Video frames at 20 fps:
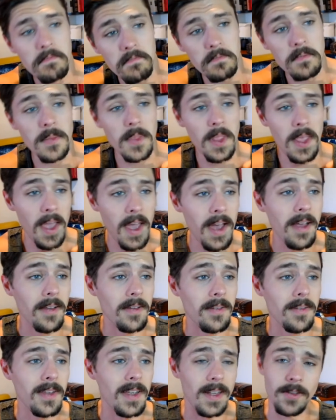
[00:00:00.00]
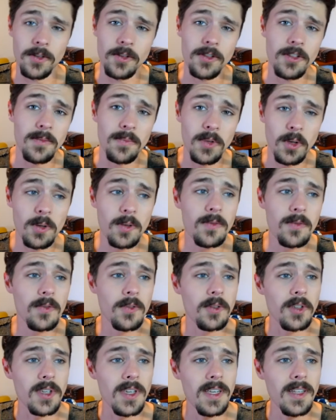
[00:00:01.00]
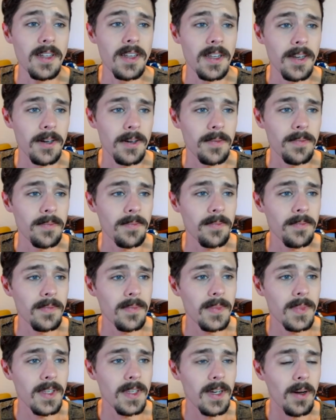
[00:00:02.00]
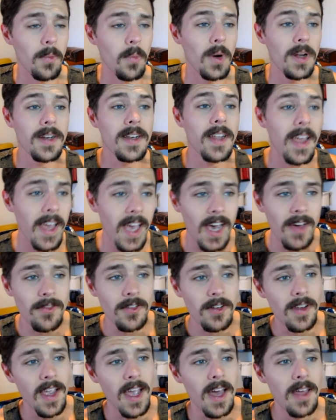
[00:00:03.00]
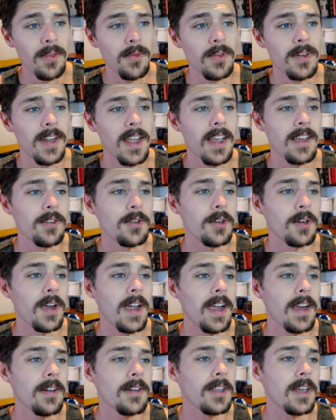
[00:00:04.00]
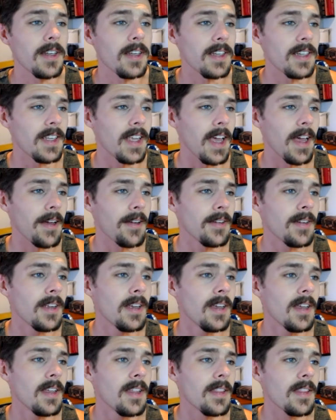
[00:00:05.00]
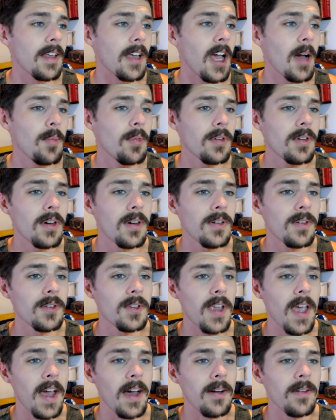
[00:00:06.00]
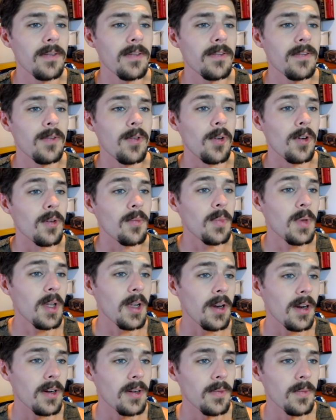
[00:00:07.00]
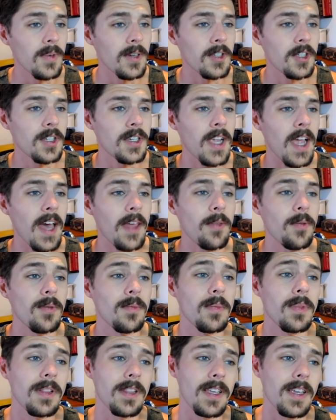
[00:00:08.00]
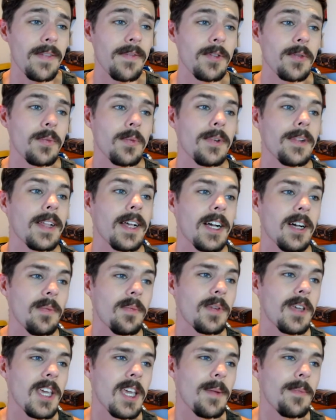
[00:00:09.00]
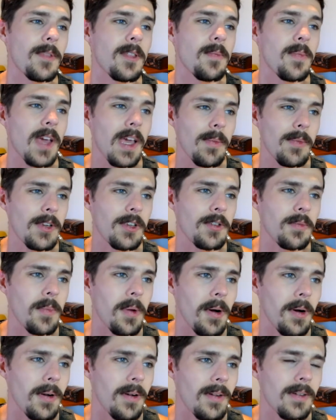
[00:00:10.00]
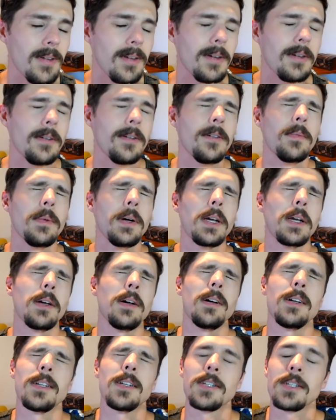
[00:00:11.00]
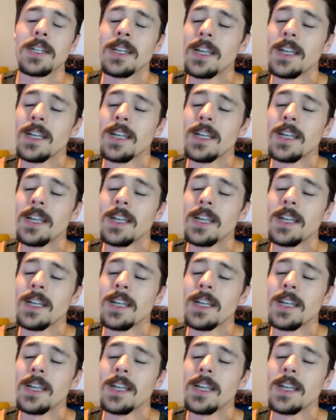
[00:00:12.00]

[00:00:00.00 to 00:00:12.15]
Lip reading: yeah, it's just a beautiful scene here. One day after Catherine has her hair done in town, the couple goes out for a beer, which Catherine believes will help keep the baby small. Oh my gosh.